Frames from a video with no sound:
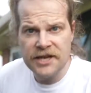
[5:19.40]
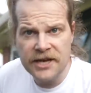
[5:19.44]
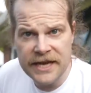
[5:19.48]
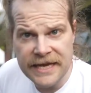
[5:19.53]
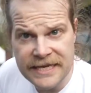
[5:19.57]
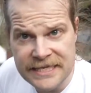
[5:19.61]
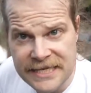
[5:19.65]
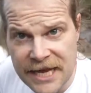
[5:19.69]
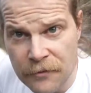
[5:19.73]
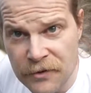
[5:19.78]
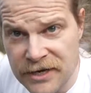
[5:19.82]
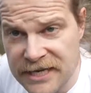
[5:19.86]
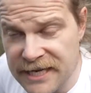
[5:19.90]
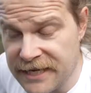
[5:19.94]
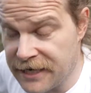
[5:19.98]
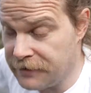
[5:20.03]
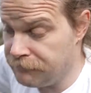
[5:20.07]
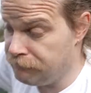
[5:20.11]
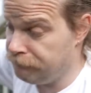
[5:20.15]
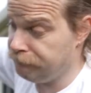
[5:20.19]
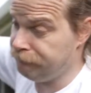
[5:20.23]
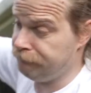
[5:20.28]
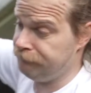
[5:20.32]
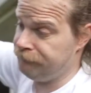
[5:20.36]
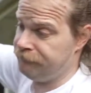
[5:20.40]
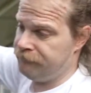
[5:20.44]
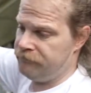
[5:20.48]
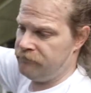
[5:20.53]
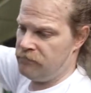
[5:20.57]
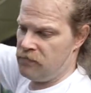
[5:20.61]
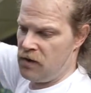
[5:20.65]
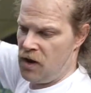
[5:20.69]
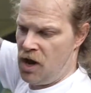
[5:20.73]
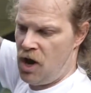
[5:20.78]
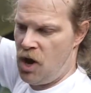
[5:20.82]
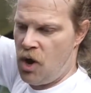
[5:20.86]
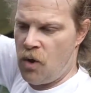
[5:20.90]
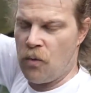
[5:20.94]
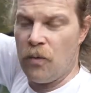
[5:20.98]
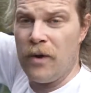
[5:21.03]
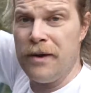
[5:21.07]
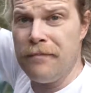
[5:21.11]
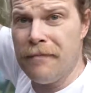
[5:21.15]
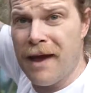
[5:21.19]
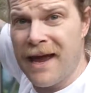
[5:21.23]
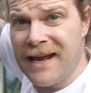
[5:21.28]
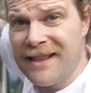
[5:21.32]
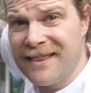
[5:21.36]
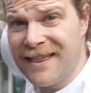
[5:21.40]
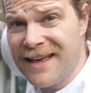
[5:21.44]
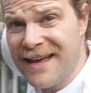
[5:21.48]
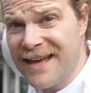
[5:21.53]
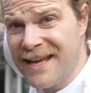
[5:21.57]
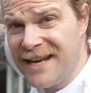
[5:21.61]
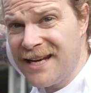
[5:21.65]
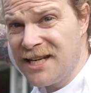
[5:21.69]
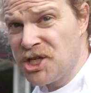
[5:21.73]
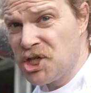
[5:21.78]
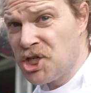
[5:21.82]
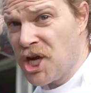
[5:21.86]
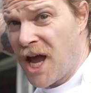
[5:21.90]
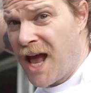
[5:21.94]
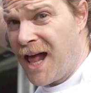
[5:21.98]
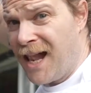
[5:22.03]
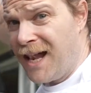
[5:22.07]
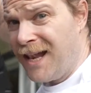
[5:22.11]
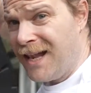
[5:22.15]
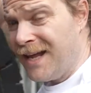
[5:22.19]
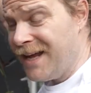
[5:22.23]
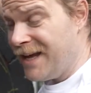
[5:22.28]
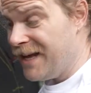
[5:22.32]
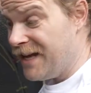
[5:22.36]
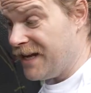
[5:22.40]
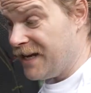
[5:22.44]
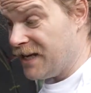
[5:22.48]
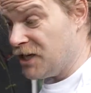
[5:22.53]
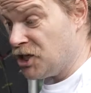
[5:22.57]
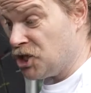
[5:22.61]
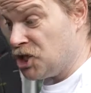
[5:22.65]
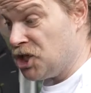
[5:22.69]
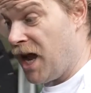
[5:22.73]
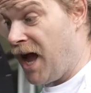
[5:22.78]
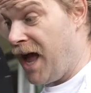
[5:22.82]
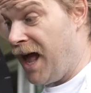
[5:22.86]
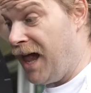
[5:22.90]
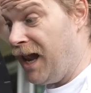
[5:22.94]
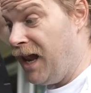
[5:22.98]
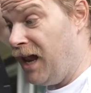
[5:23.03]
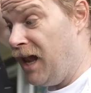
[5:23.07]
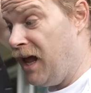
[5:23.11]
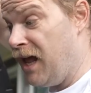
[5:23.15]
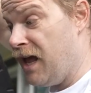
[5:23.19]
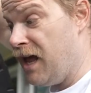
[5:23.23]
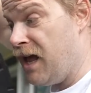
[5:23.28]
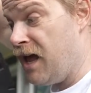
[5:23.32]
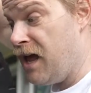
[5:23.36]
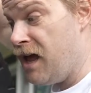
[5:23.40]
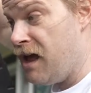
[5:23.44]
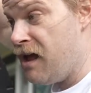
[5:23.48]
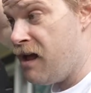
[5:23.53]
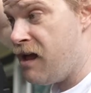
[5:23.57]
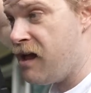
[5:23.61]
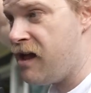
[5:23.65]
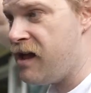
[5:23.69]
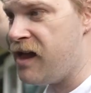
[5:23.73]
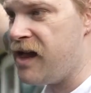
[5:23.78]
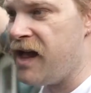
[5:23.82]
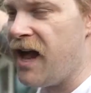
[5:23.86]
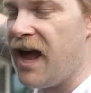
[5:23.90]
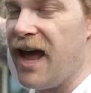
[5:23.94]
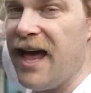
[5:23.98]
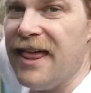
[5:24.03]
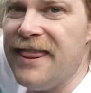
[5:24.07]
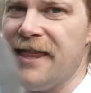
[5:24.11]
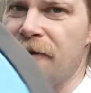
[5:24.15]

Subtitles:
how we did it. We made the inner shell, and then we